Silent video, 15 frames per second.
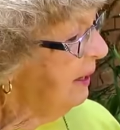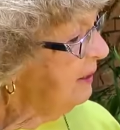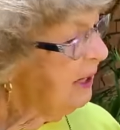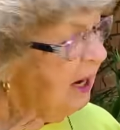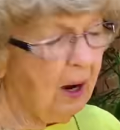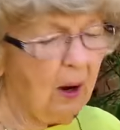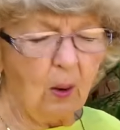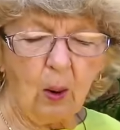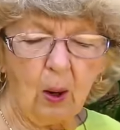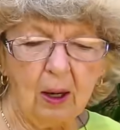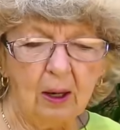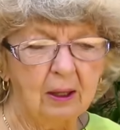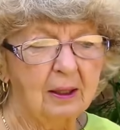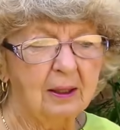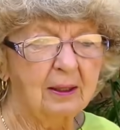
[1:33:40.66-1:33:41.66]
Y'all,
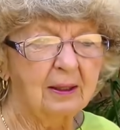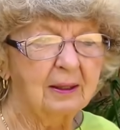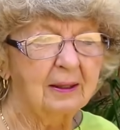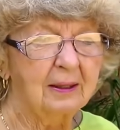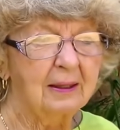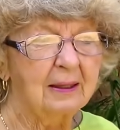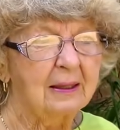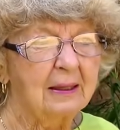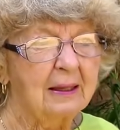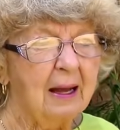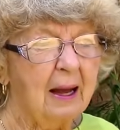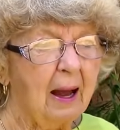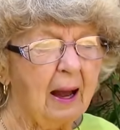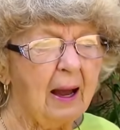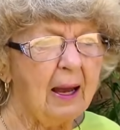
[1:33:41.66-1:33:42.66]

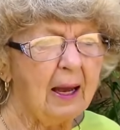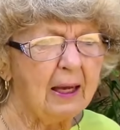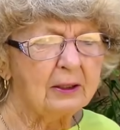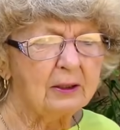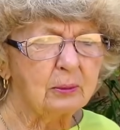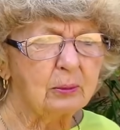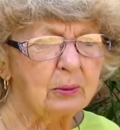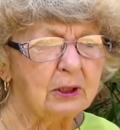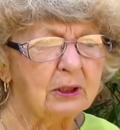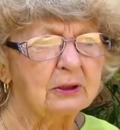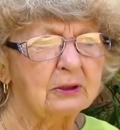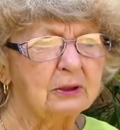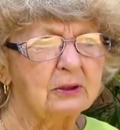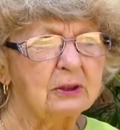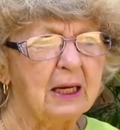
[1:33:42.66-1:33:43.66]
I had to
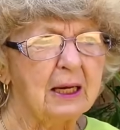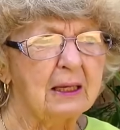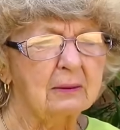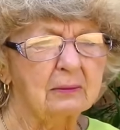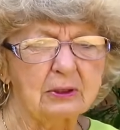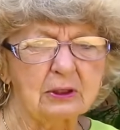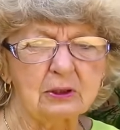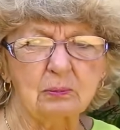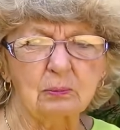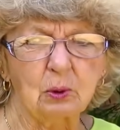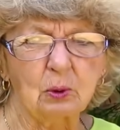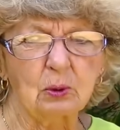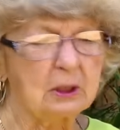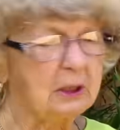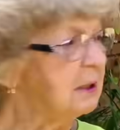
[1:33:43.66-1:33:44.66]
run to town this
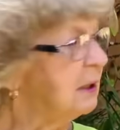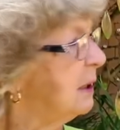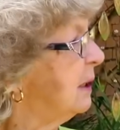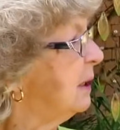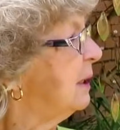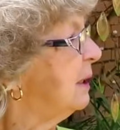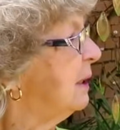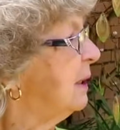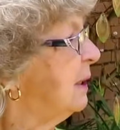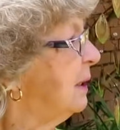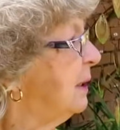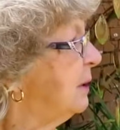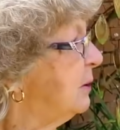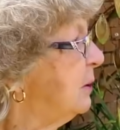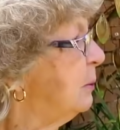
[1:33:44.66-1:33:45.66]
morning
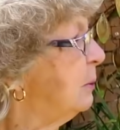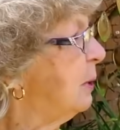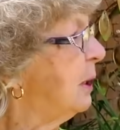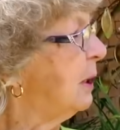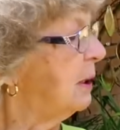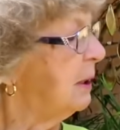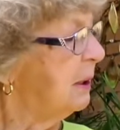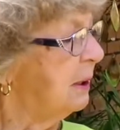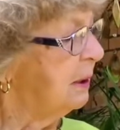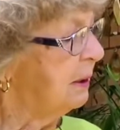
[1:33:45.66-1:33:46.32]
to uh,